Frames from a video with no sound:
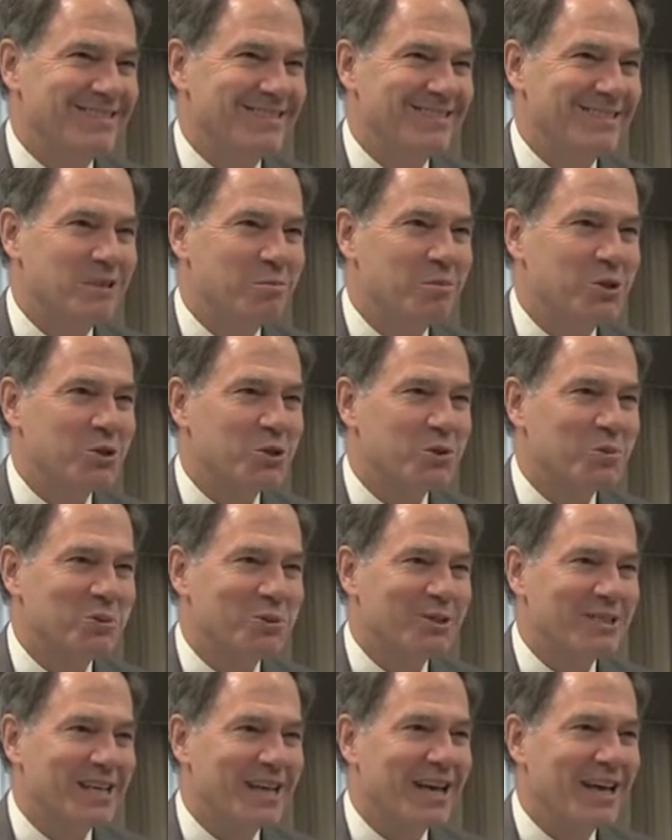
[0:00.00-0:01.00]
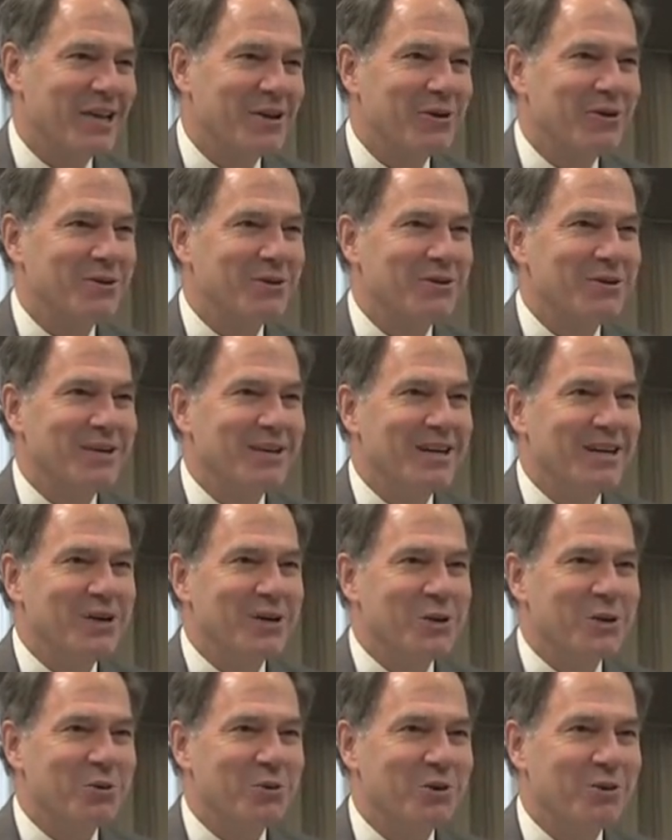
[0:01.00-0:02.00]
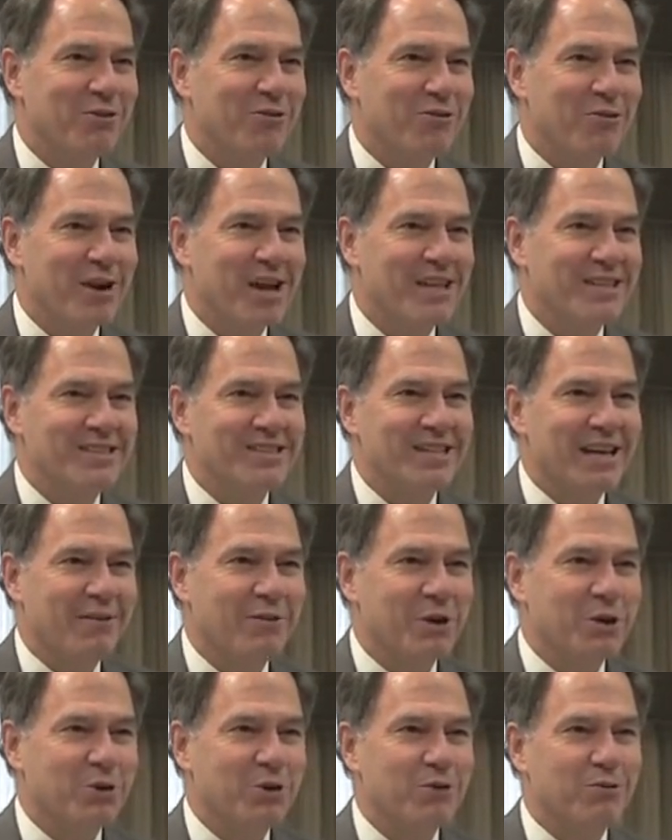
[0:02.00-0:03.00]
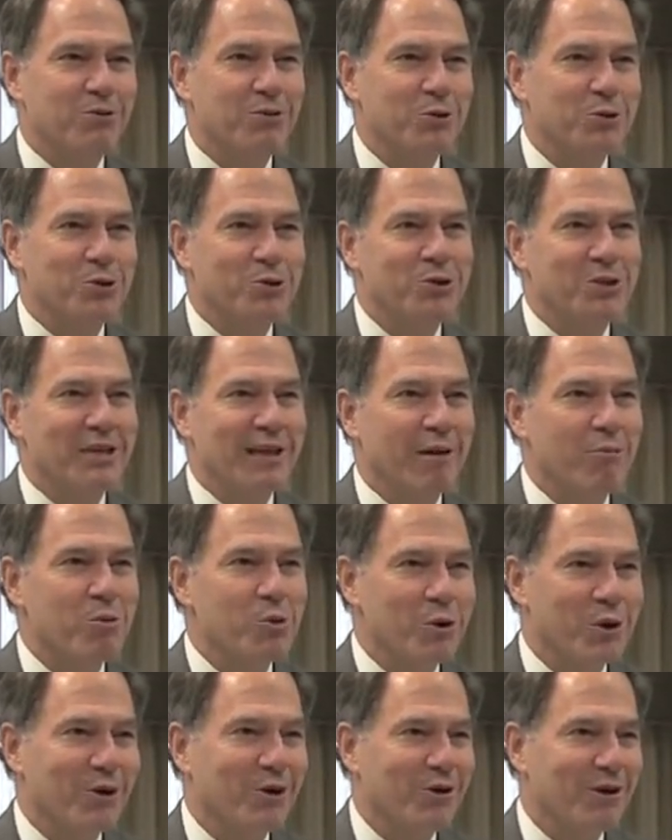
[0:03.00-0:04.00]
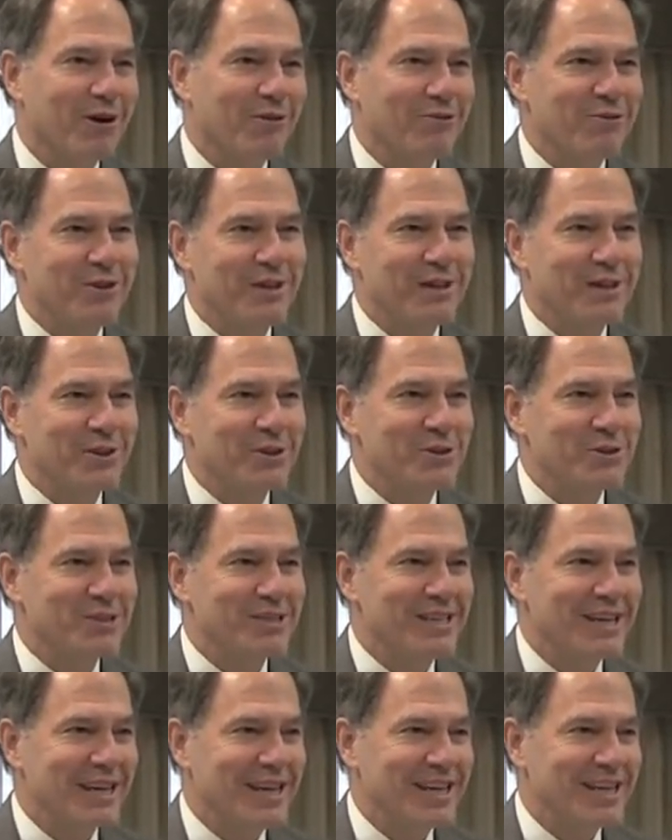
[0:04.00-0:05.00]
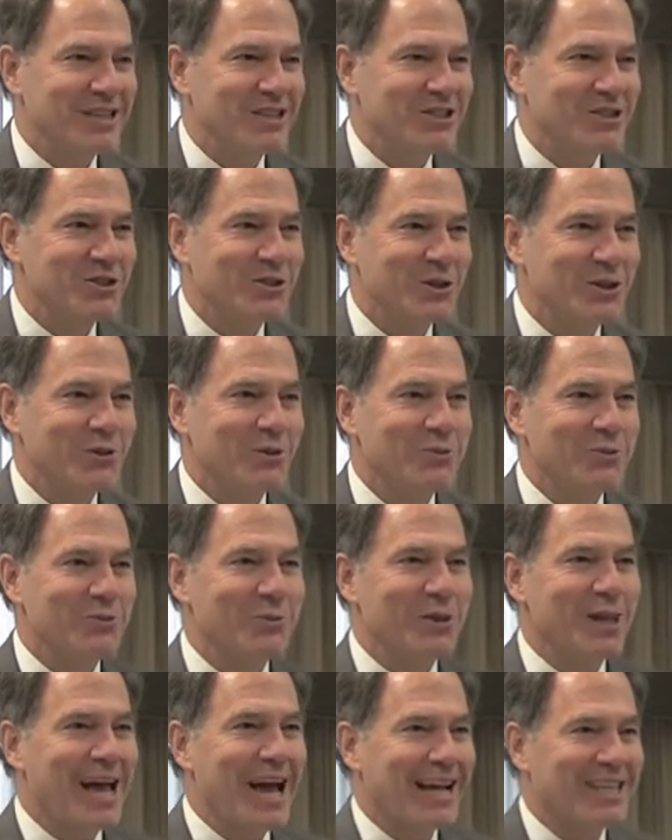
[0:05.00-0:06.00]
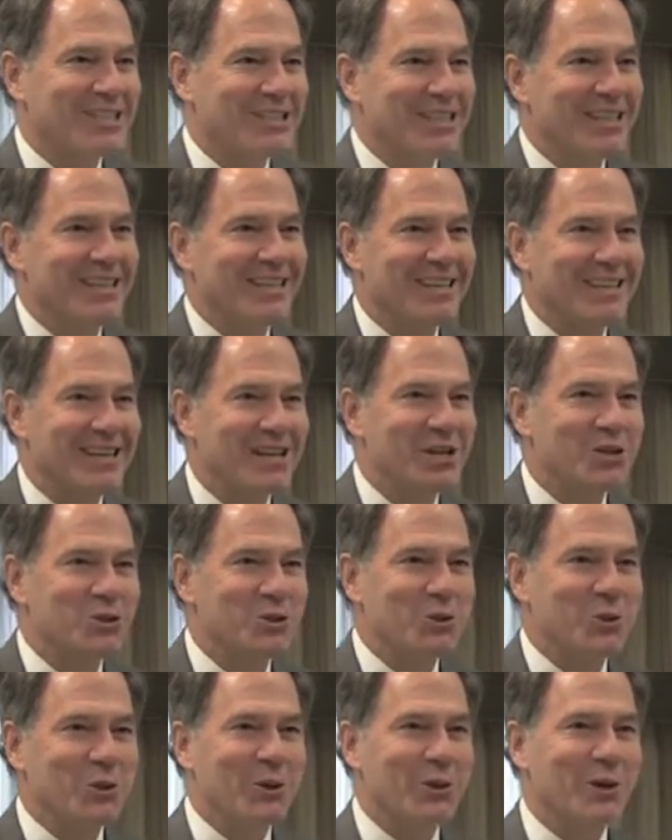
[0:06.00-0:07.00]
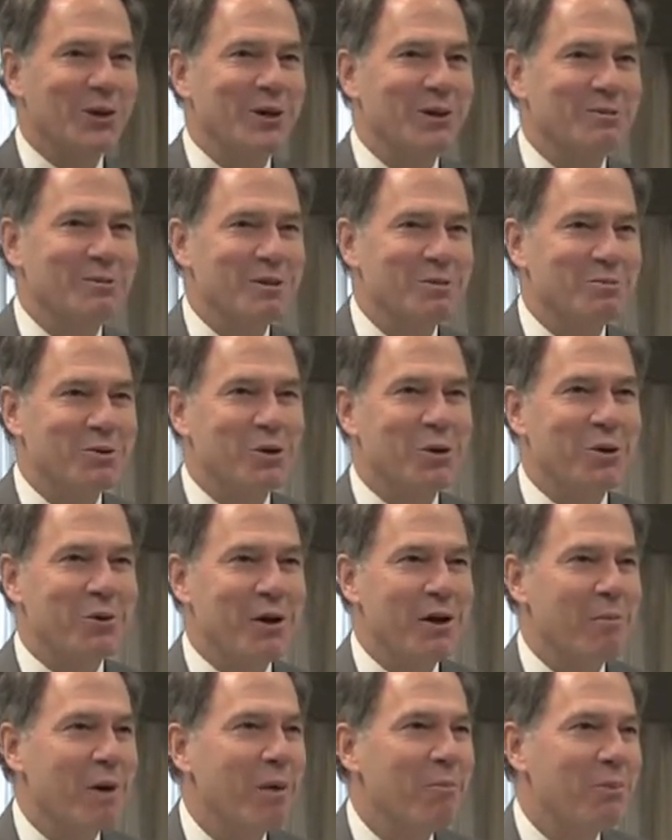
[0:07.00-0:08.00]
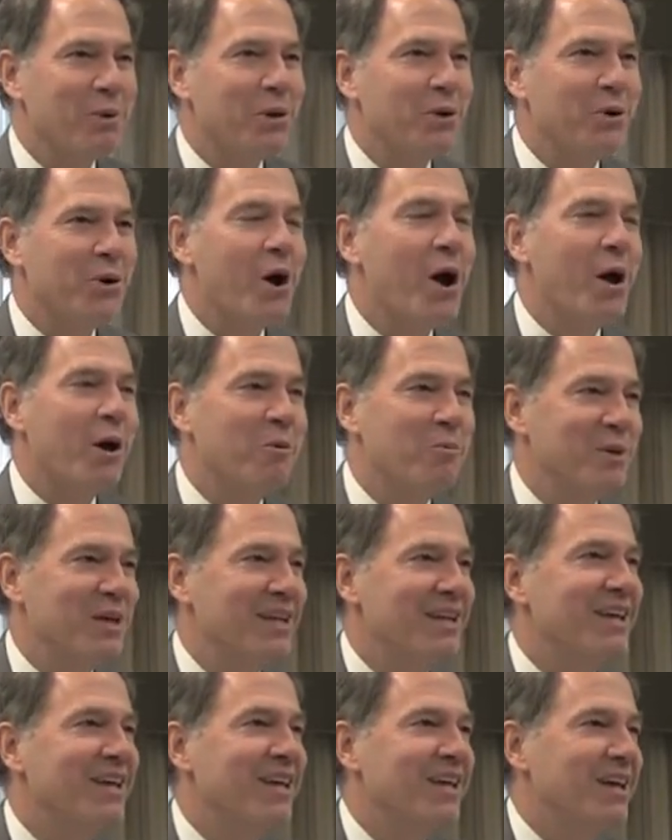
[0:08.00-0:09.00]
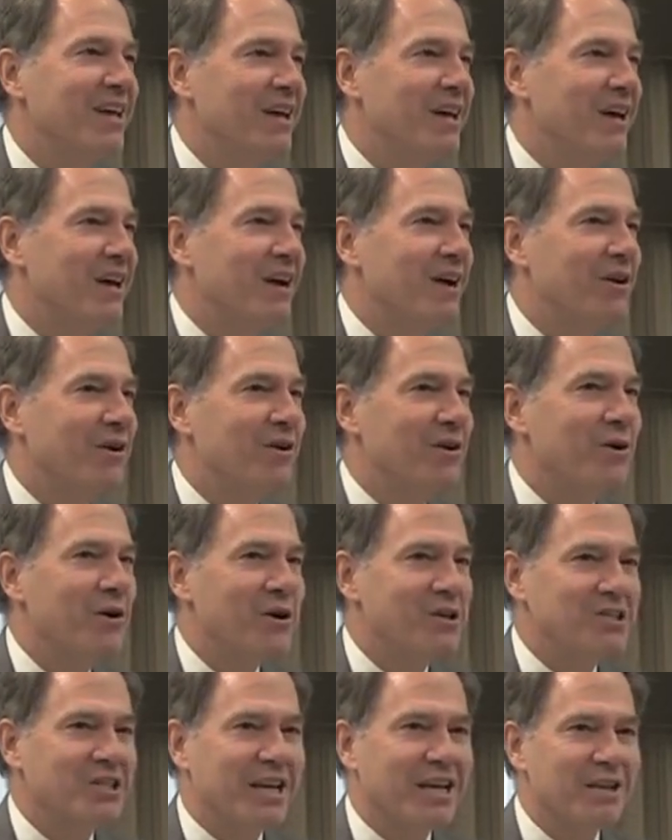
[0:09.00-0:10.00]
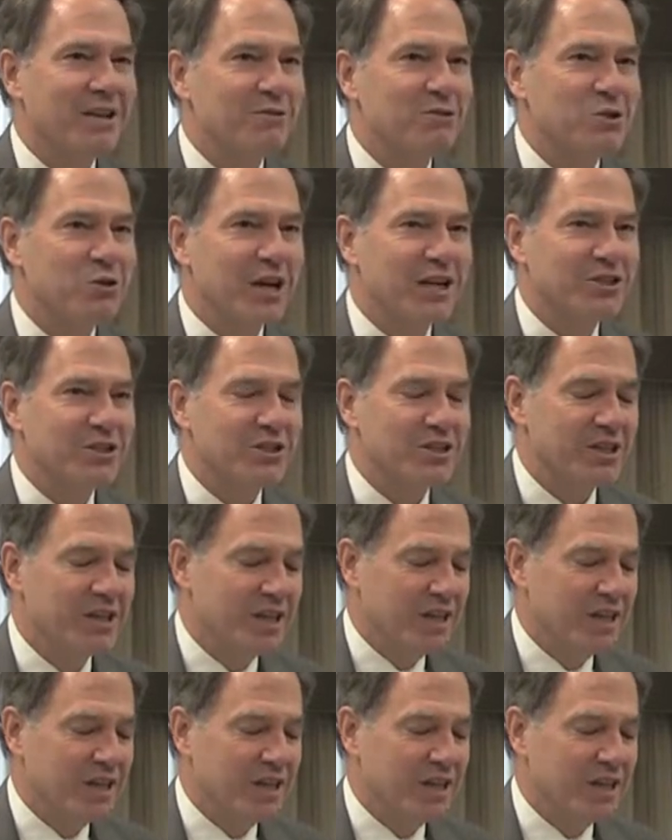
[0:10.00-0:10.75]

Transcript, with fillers: It's a miserable day. You're you're with friends having good food, you get more coffee, there's Danish. So relax and, and enjoy our program. I'm Peter Hileman, uh, our executive director.